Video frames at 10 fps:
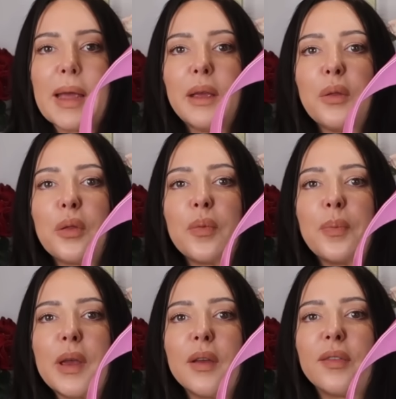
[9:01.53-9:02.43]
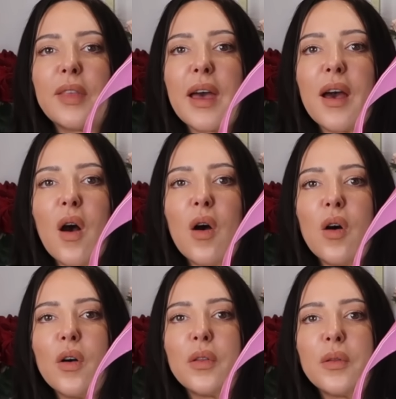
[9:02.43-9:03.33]
length because there
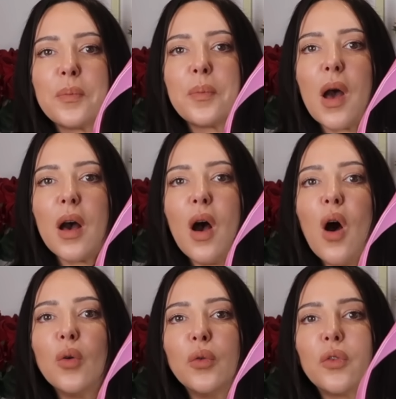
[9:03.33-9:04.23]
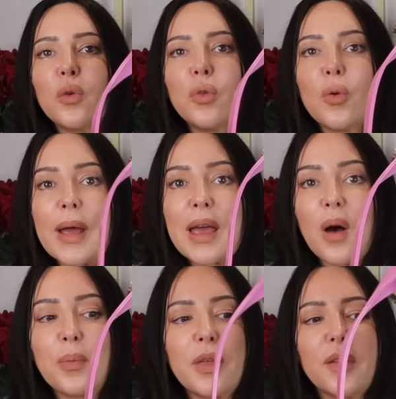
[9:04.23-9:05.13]
are holes all the way
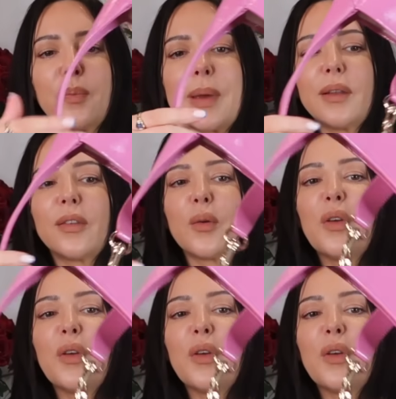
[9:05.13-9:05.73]
up this bit. So